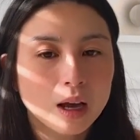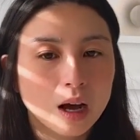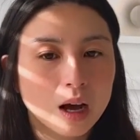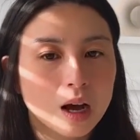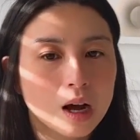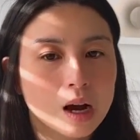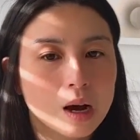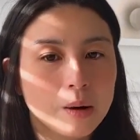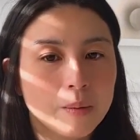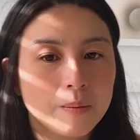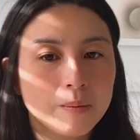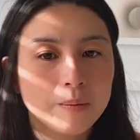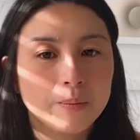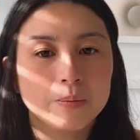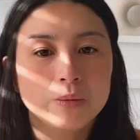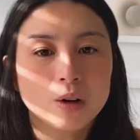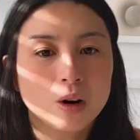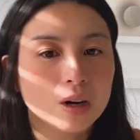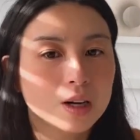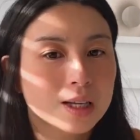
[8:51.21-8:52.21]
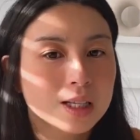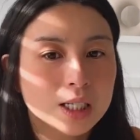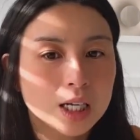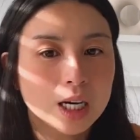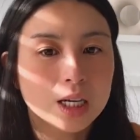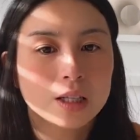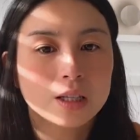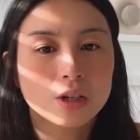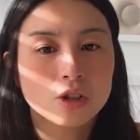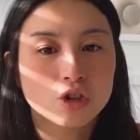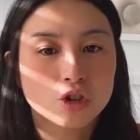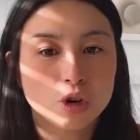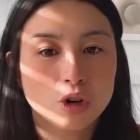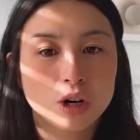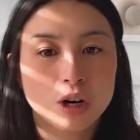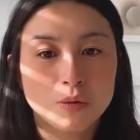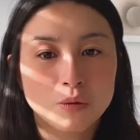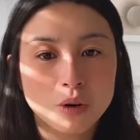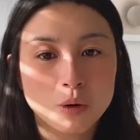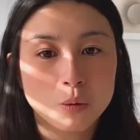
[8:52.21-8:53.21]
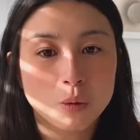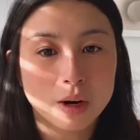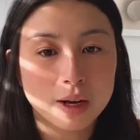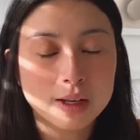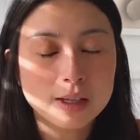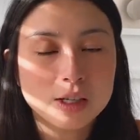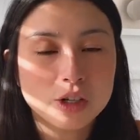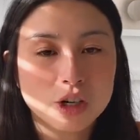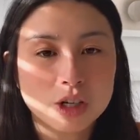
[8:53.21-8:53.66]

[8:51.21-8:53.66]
Not entirely sure if we would,